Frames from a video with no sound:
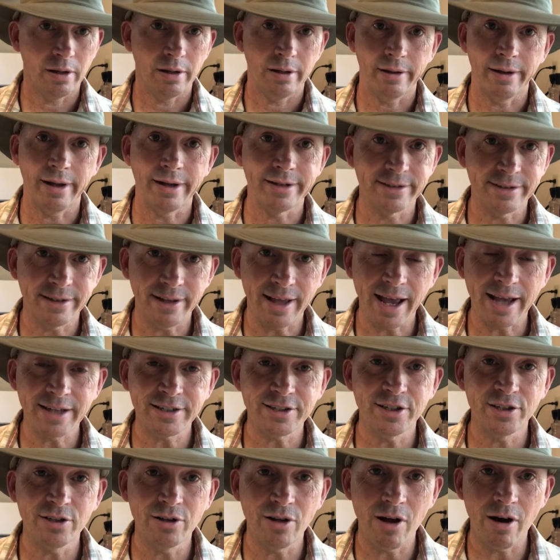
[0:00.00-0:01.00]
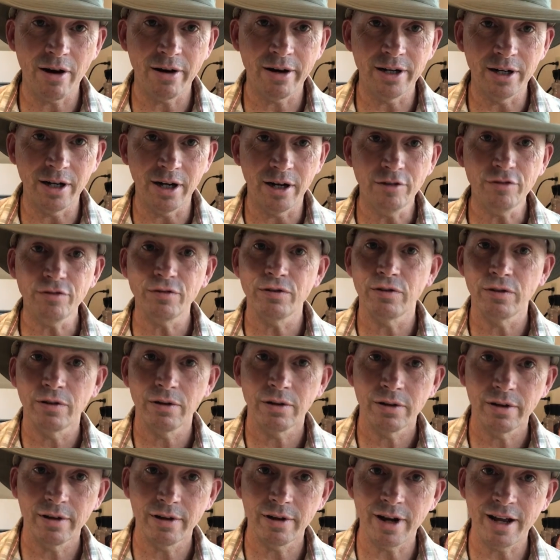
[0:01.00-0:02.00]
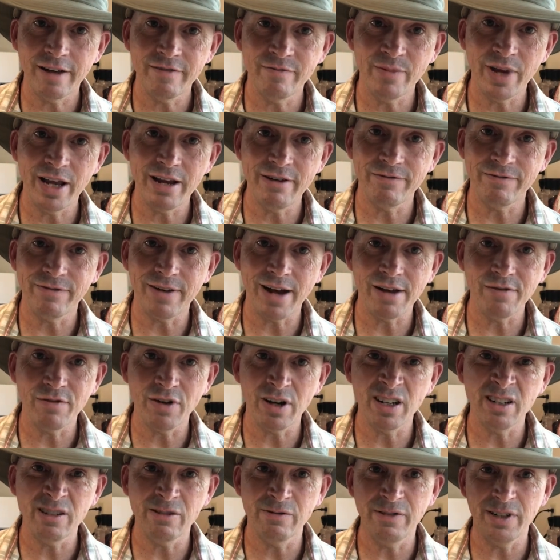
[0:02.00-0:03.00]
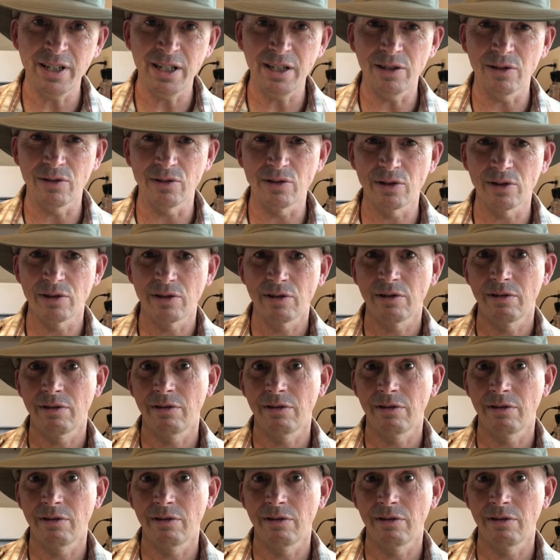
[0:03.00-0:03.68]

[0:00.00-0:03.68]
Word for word: has lasted long enough that I've made 500 videos.